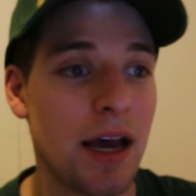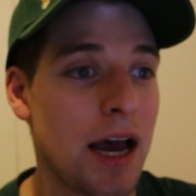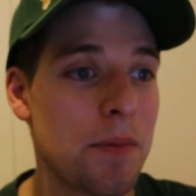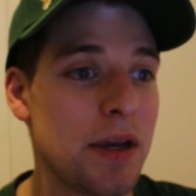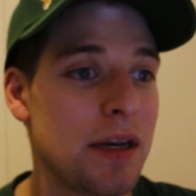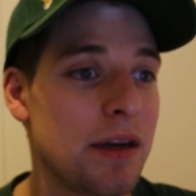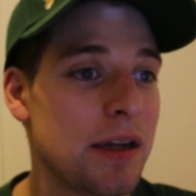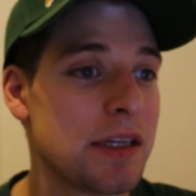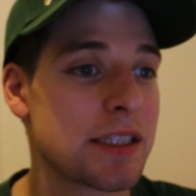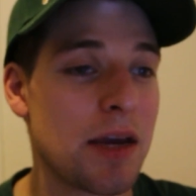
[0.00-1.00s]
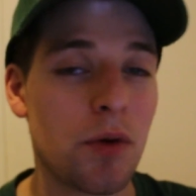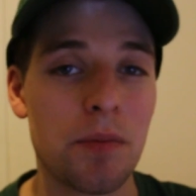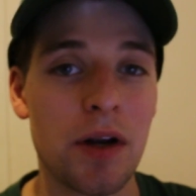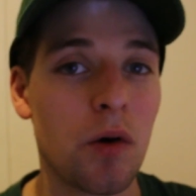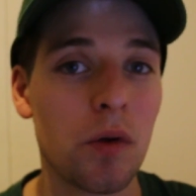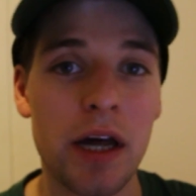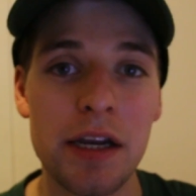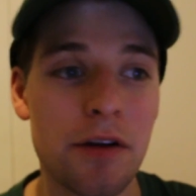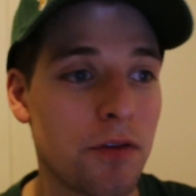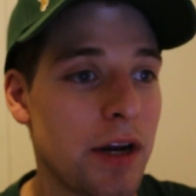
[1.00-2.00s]
I mean, this game would have been a whole lot
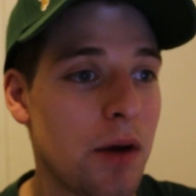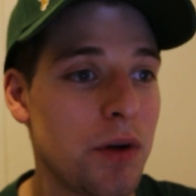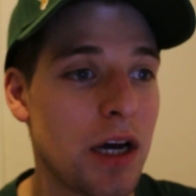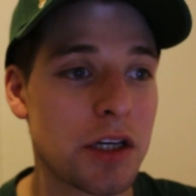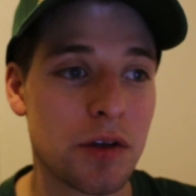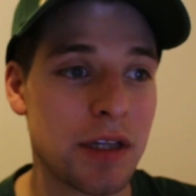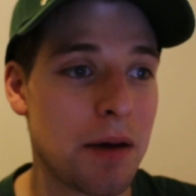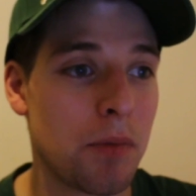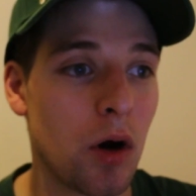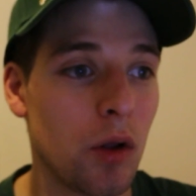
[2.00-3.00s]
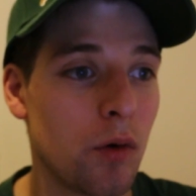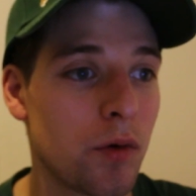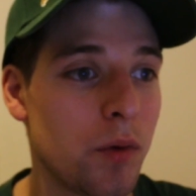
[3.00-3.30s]
different had we not turned that ball over.